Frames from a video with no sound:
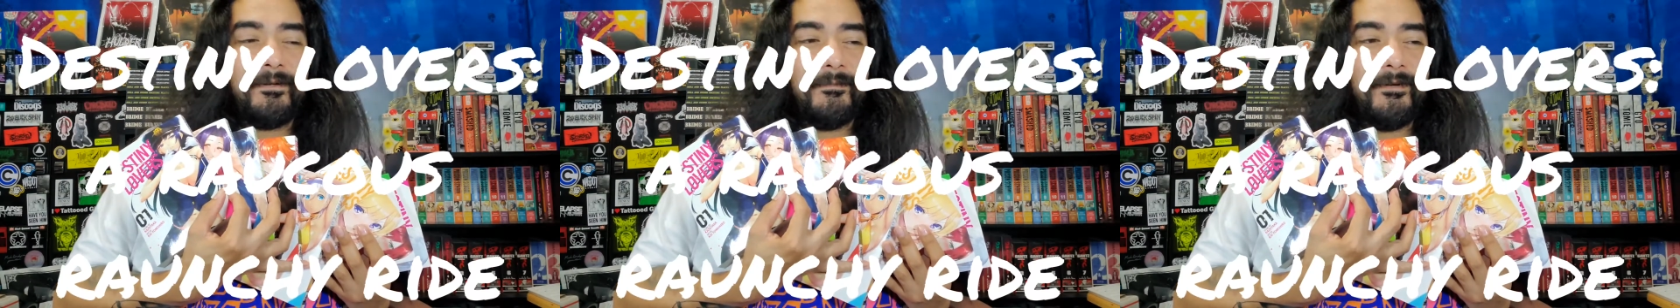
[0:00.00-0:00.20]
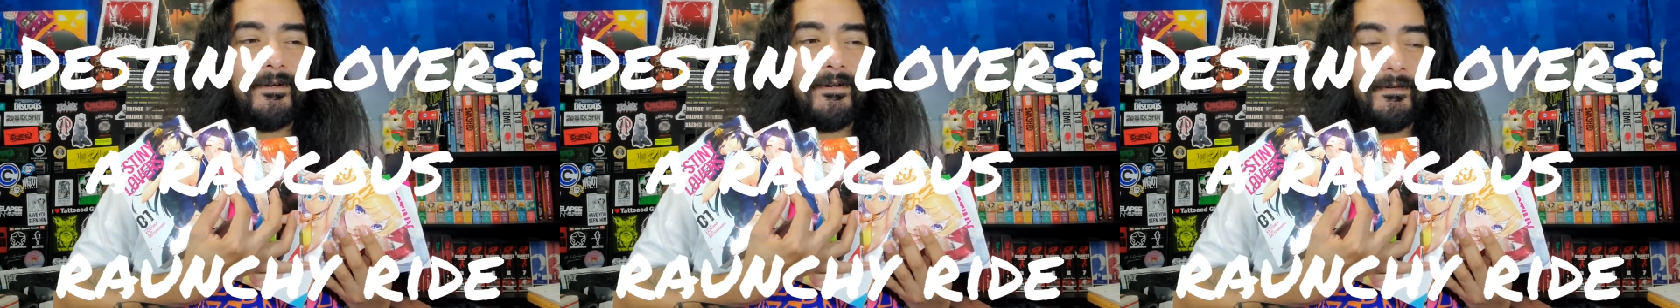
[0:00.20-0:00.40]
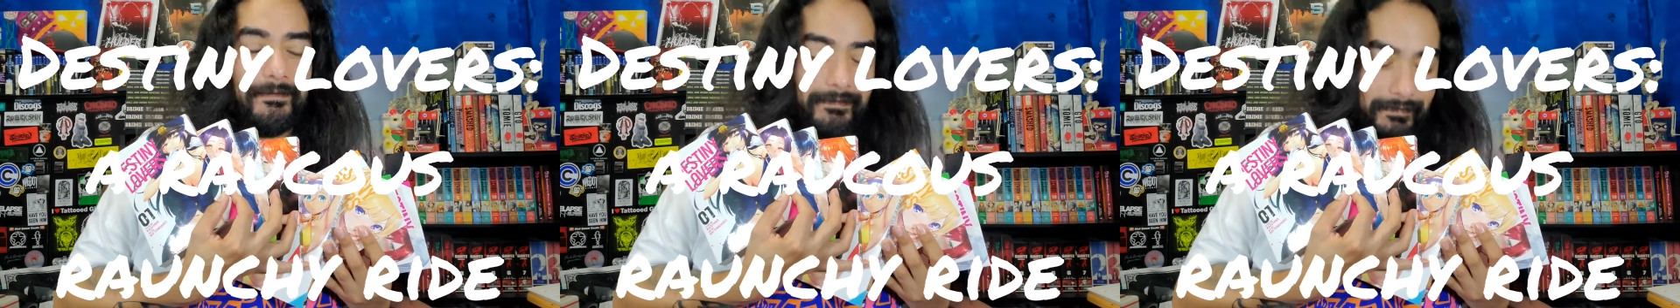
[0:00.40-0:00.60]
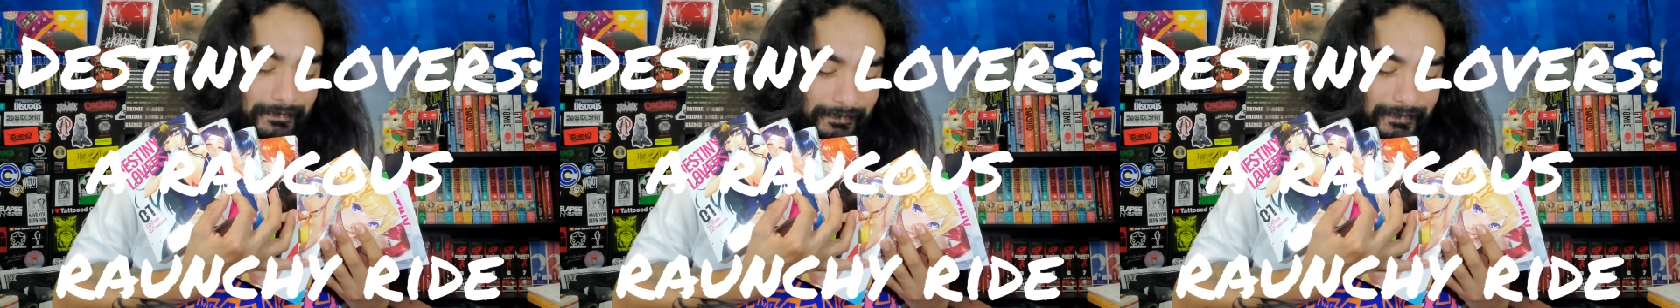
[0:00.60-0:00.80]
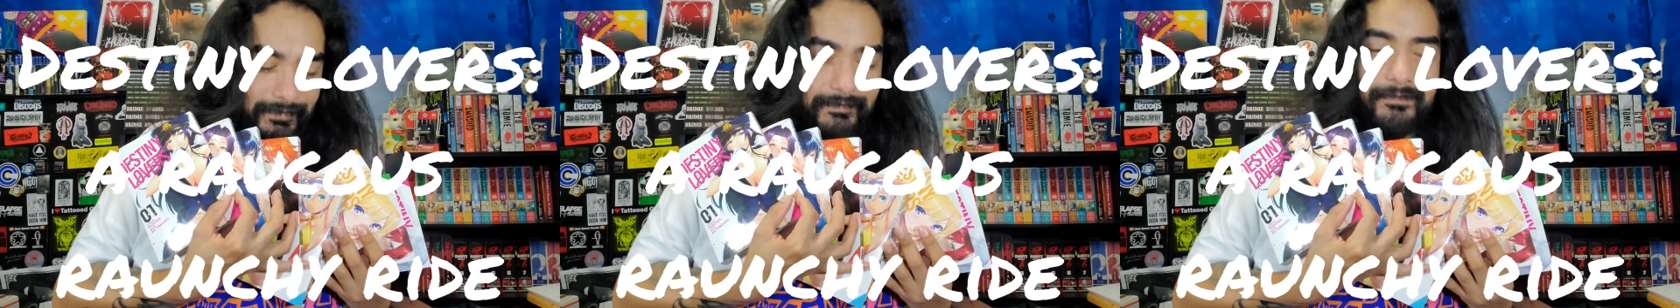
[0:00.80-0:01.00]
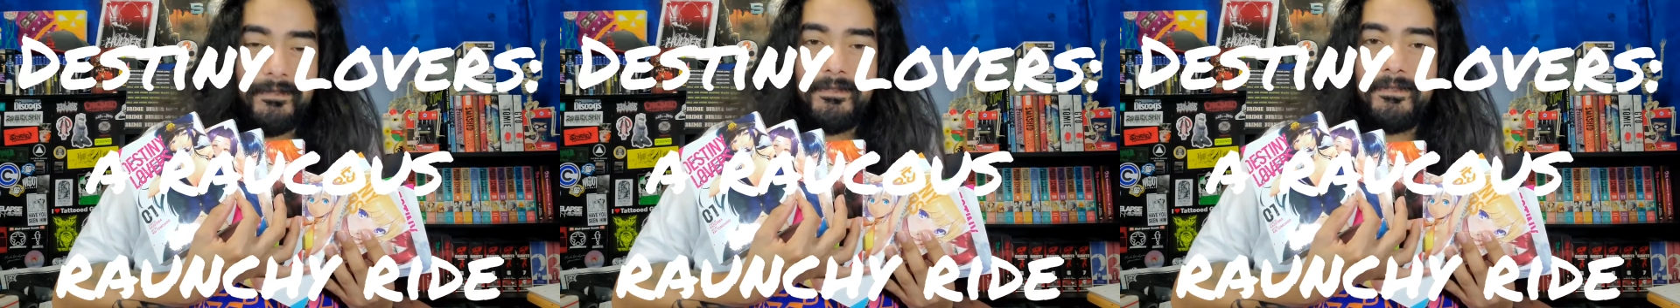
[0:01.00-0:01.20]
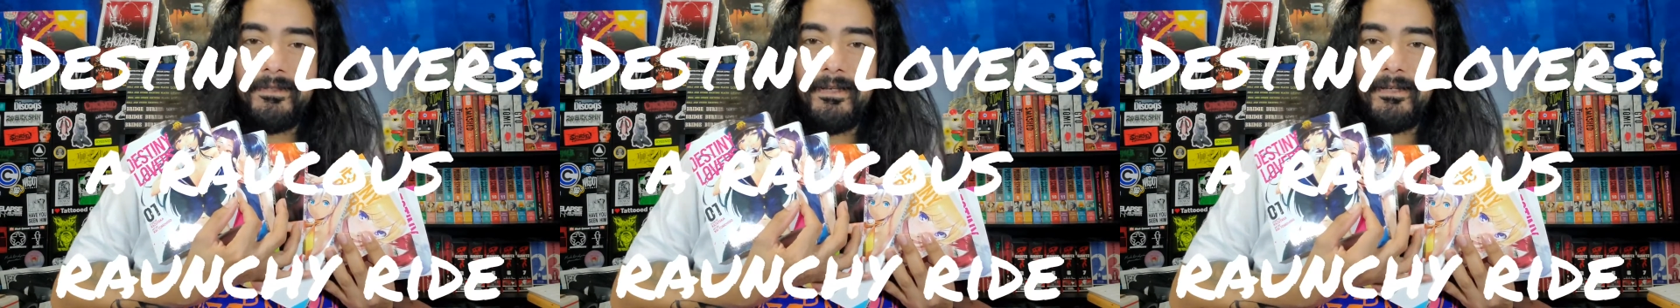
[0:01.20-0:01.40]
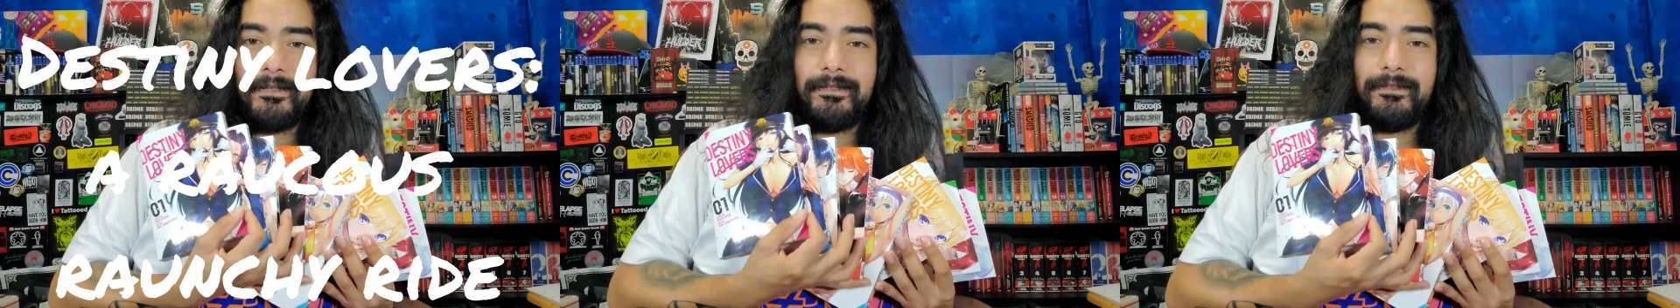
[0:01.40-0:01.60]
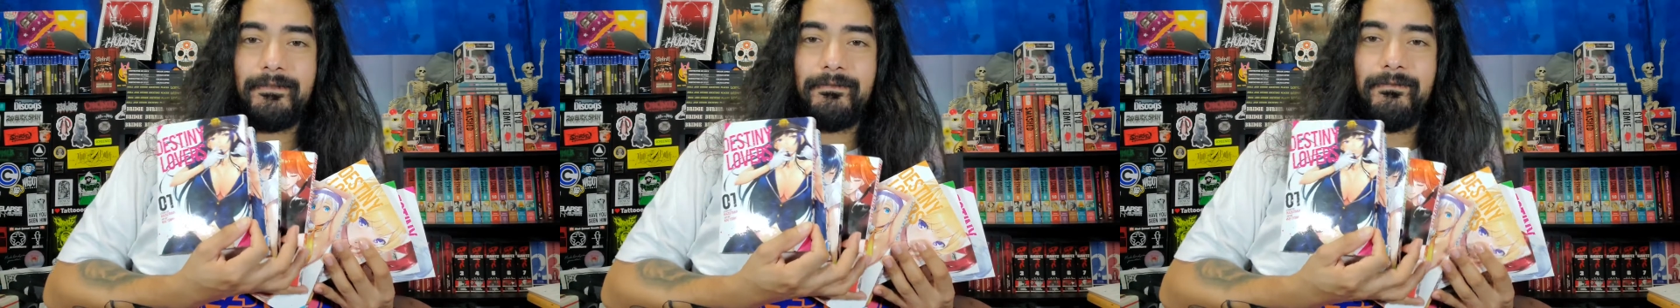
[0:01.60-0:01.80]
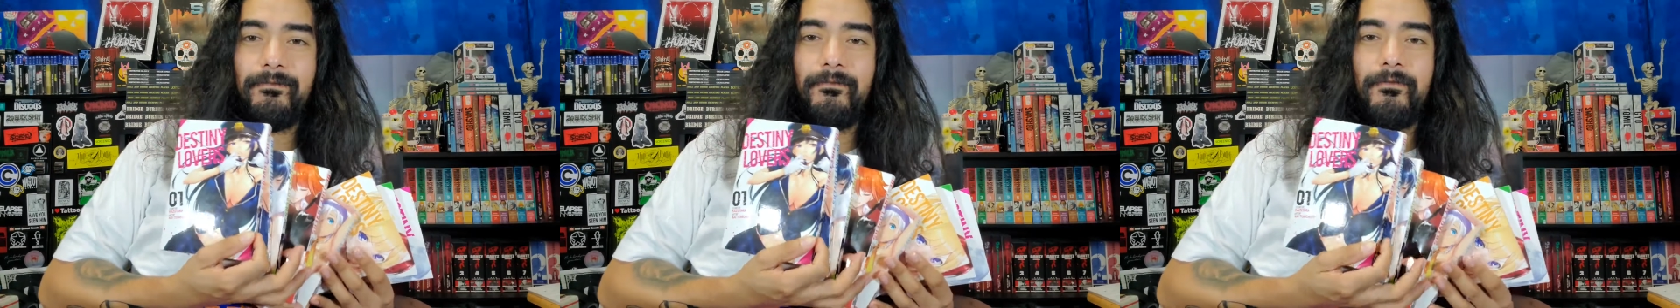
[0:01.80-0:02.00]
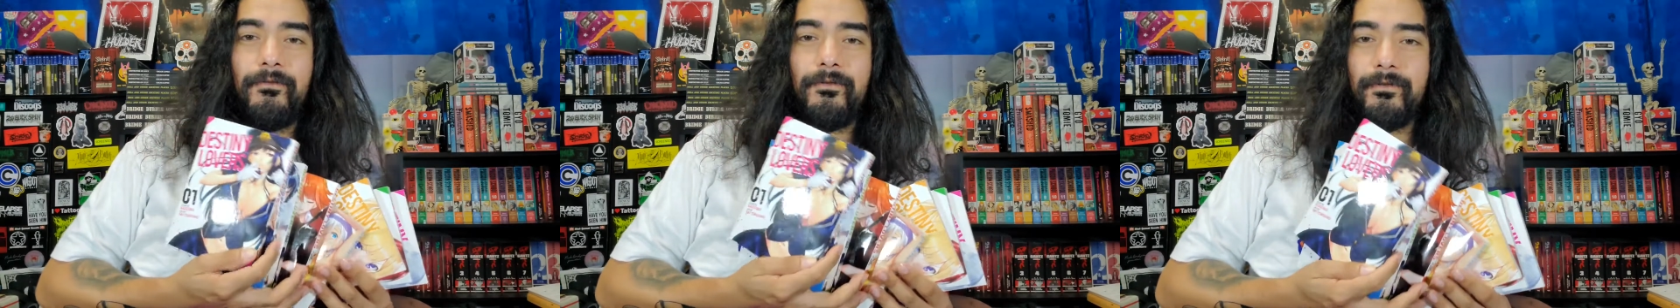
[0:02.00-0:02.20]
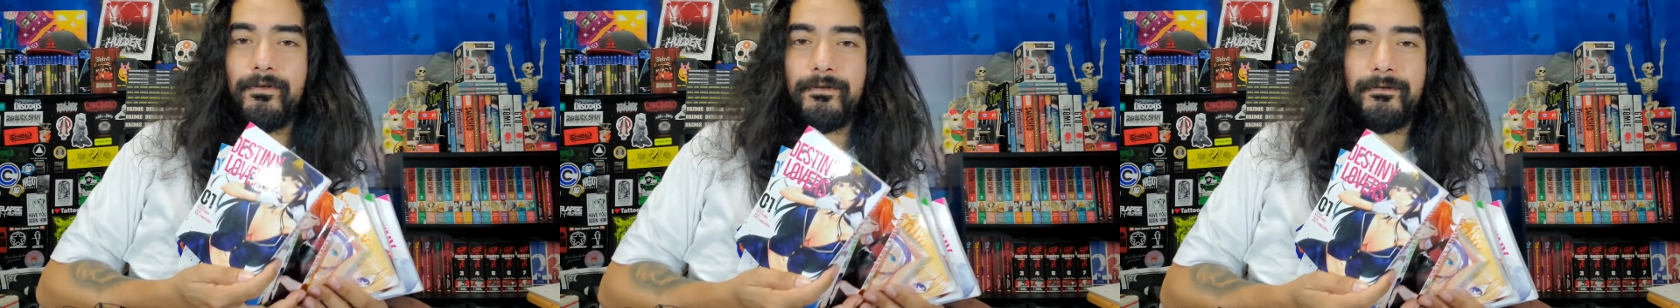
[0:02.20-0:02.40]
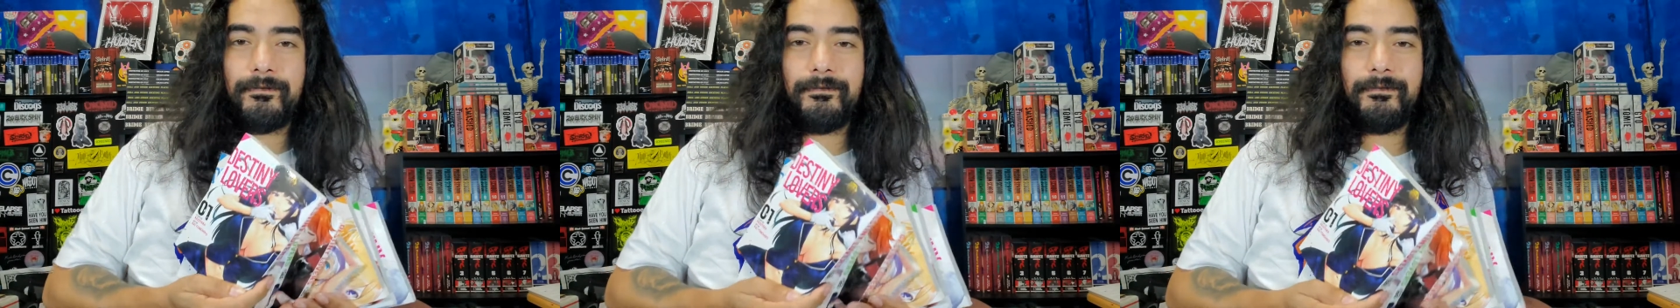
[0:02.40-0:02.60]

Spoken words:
about the second four.